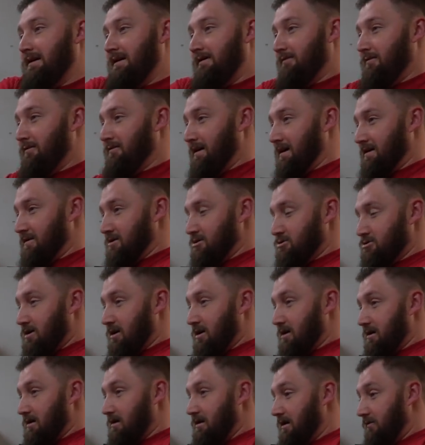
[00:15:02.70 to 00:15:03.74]
if you like to
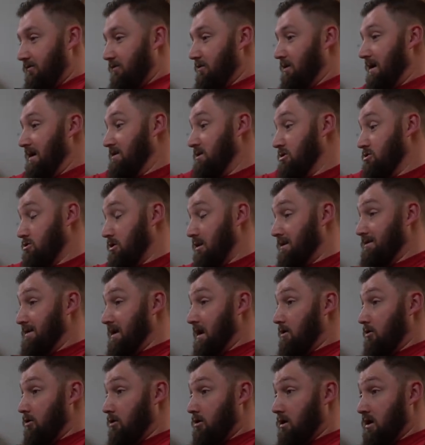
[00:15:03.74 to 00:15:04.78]
draw. If you like to draw
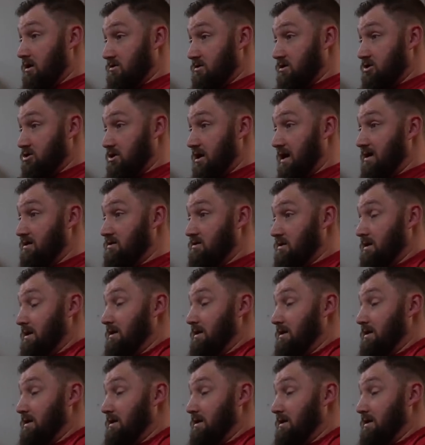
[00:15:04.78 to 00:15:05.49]
down across the chest,